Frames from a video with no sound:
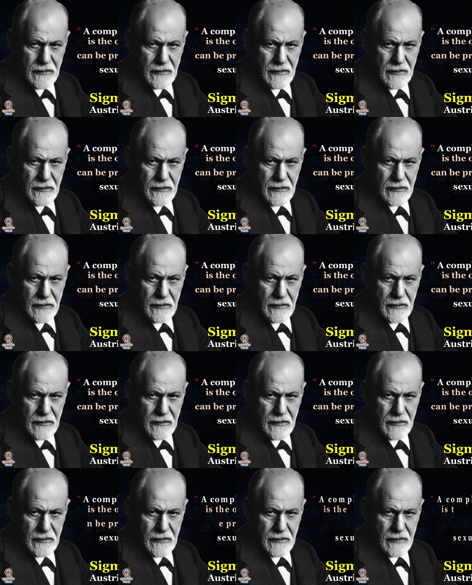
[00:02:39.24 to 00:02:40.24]

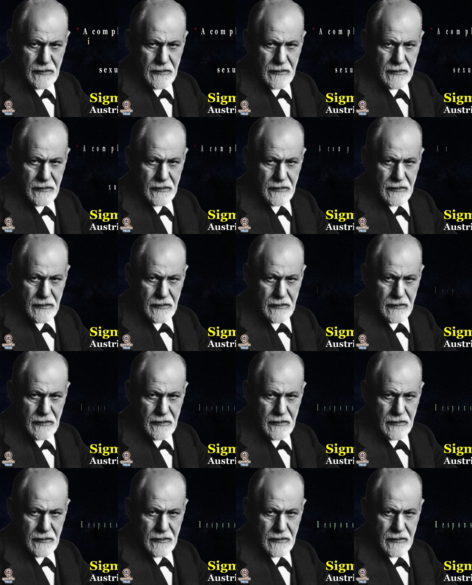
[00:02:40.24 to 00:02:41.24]

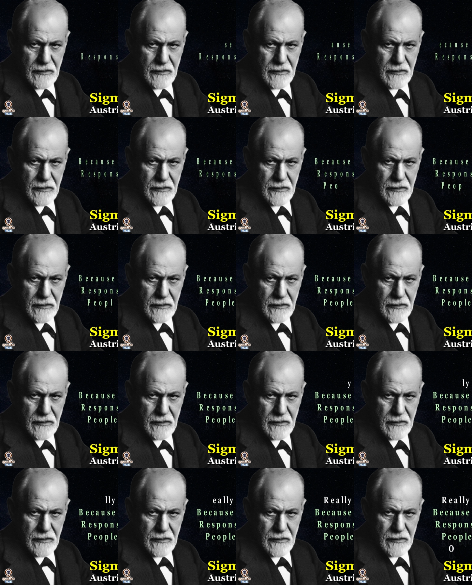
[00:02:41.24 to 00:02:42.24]

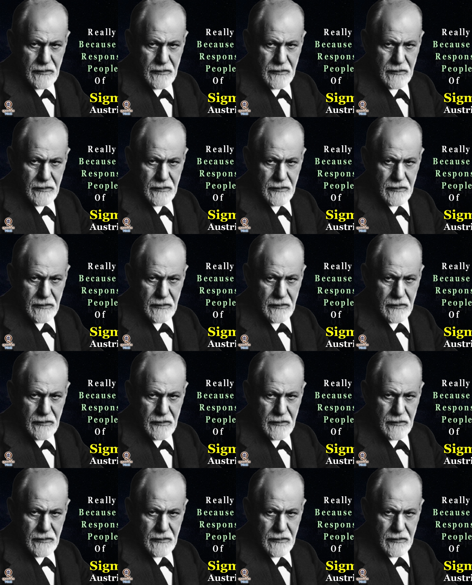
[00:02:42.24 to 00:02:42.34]
No one is speaking in this clip.